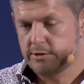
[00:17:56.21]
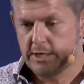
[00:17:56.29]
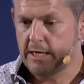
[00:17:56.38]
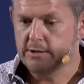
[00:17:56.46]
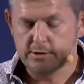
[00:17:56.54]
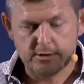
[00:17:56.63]
or
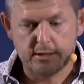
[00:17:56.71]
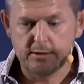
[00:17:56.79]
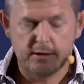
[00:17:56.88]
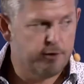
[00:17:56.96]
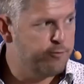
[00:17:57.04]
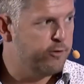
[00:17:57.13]
changes
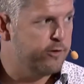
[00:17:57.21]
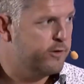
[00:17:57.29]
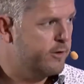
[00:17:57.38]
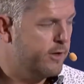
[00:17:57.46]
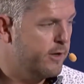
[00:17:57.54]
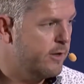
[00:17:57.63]
in the
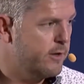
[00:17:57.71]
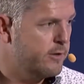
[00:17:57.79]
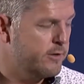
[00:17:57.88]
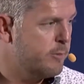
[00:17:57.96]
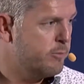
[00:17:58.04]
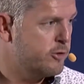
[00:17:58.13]
different
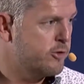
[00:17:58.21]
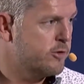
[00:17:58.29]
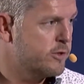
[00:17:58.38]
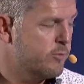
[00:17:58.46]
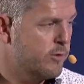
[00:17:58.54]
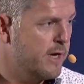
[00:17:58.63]

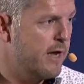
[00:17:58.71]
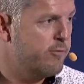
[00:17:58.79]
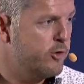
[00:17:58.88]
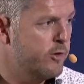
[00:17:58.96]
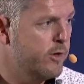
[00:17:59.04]
temperatures and what have